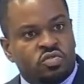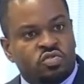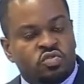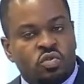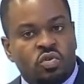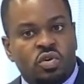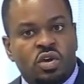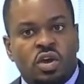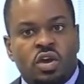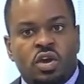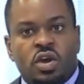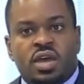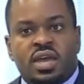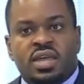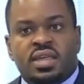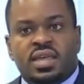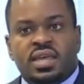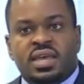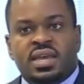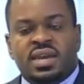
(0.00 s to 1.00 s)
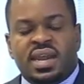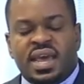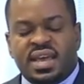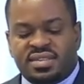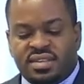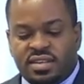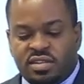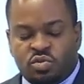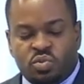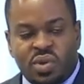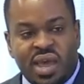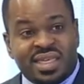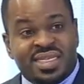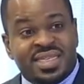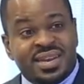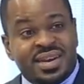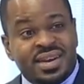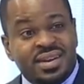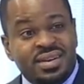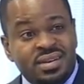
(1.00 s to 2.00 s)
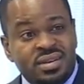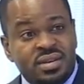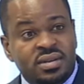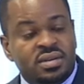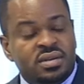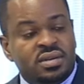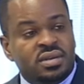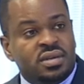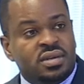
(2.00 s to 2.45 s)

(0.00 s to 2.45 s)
So in essence, we are thrilled